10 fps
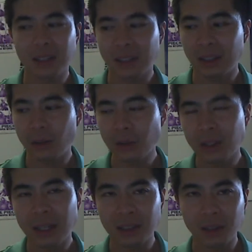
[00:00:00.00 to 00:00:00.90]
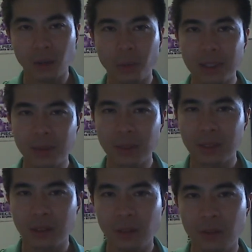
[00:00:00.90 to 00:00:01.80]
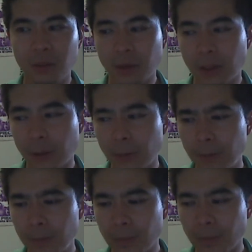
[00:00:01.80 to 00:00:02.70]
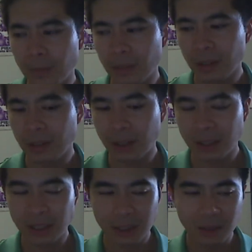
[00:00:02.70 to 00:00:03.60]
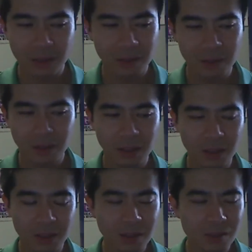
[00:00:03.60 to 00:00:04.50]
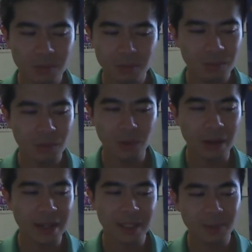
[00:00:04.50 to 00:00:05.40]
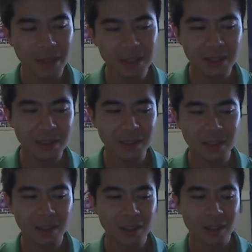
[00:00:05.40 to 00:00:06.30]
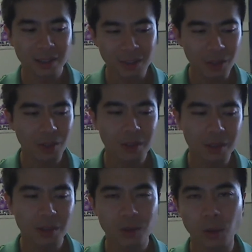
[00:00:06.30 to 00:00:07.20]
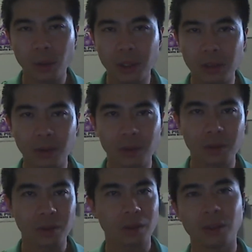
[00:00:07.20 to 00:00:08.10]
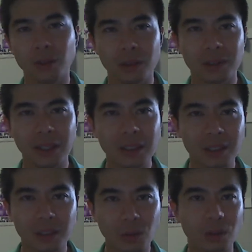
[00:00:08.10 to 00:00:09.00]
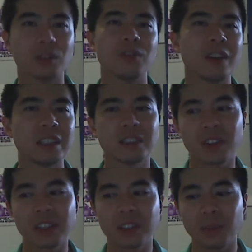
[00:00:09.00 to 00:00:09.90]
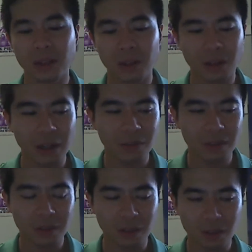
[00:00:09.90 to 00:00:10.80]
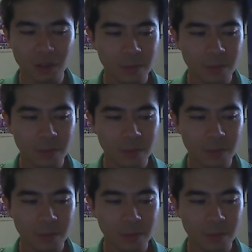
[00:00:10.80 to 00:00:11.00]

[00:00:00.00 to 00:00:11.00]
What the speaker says: Like also has a lot of wisdom and stuff. It's just great. It's basically just her just talking to it's like she's talking to you face to face about her life and stuff.